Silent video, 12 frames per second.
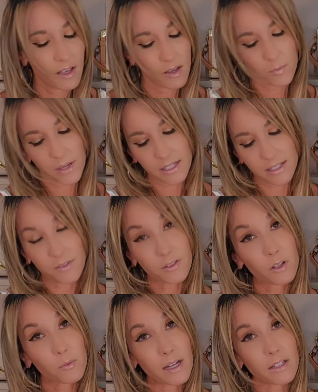but
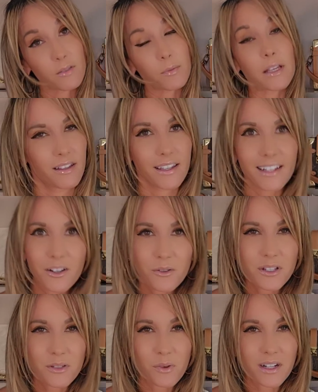definitely reminded me of it. And I
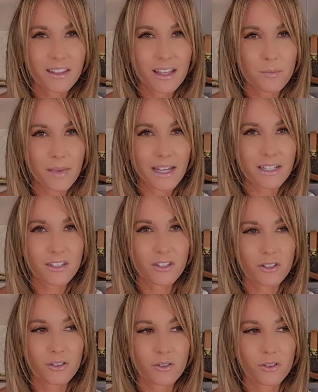always wanted that bag
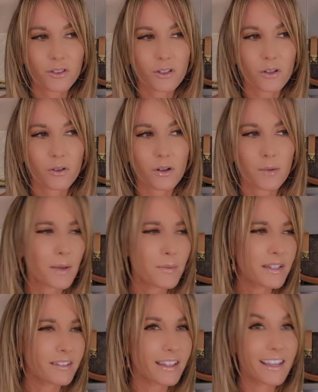too. So I'm happy
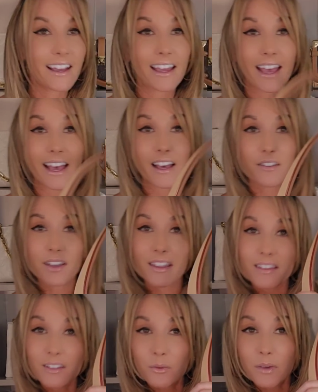to say I have
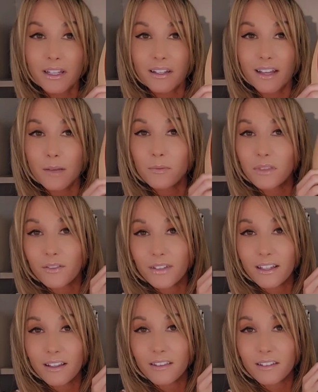this one. I'm
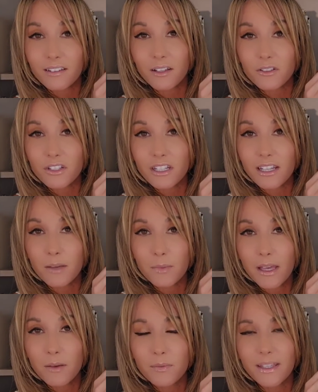loving the Slouchy
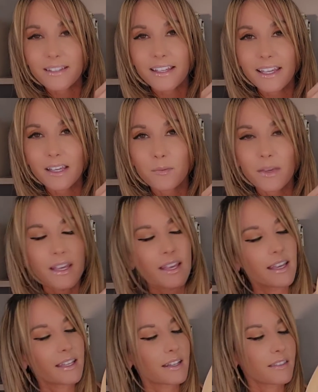MM. Yes, I am.
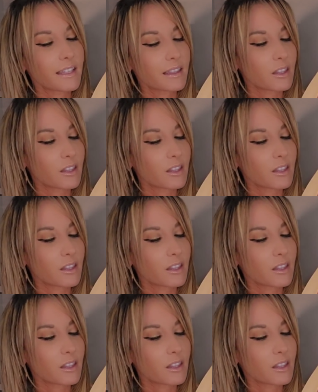And I think that